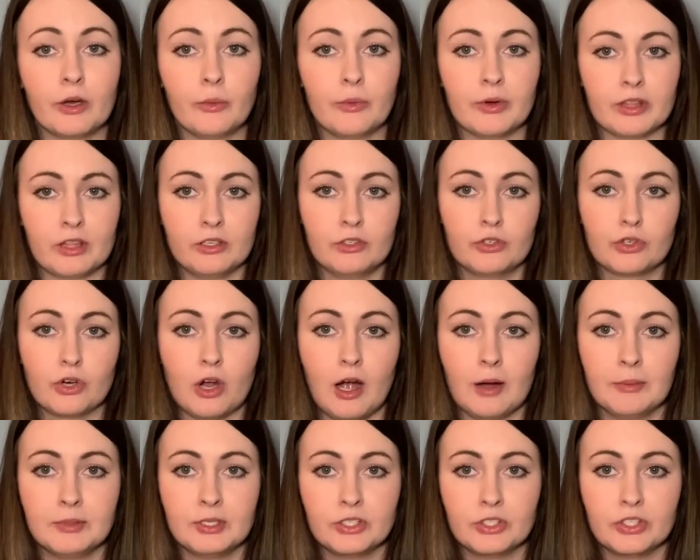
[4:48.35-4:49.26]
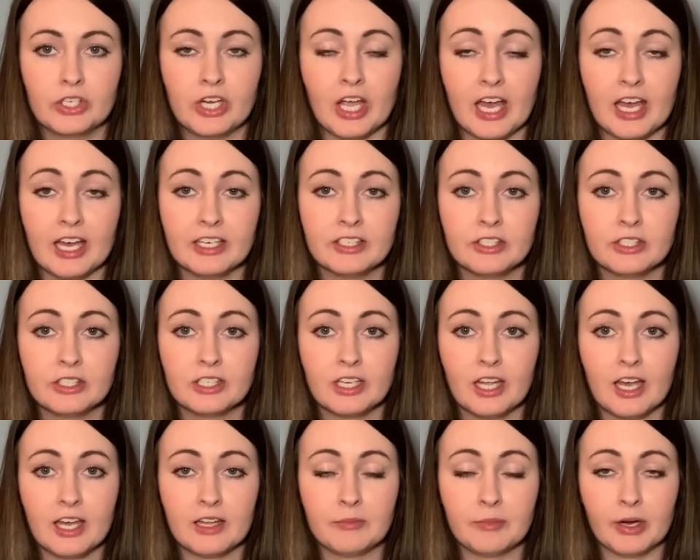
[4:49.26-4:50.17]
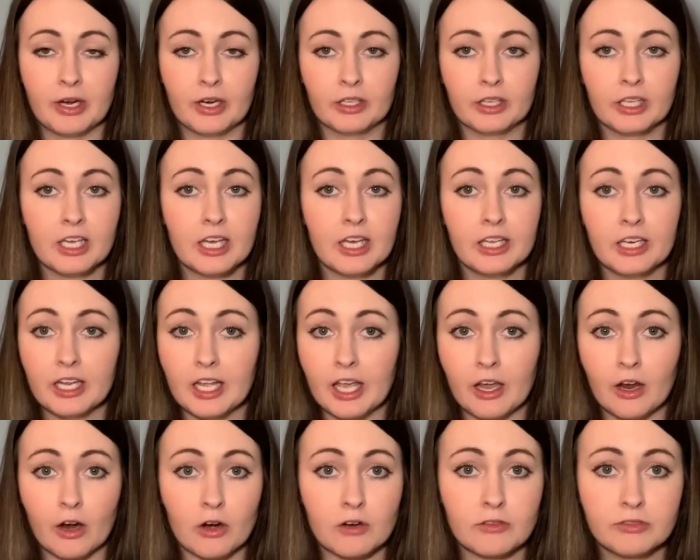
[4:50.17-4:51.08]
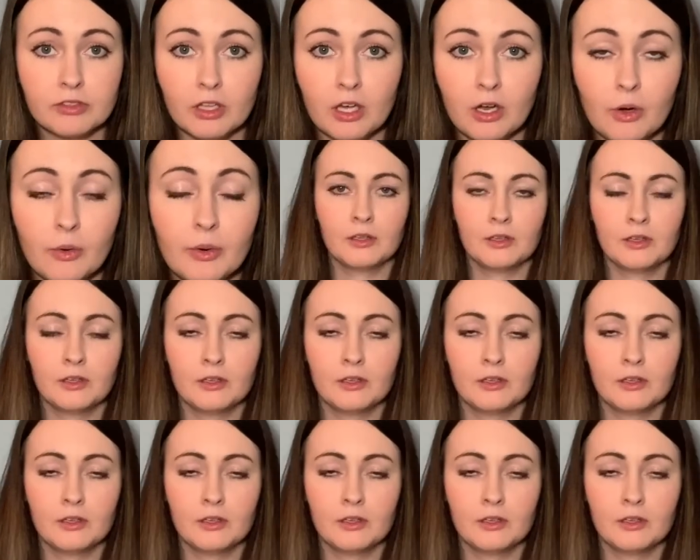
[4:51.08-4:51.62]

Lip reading: with a dropped chest and barely any airflow.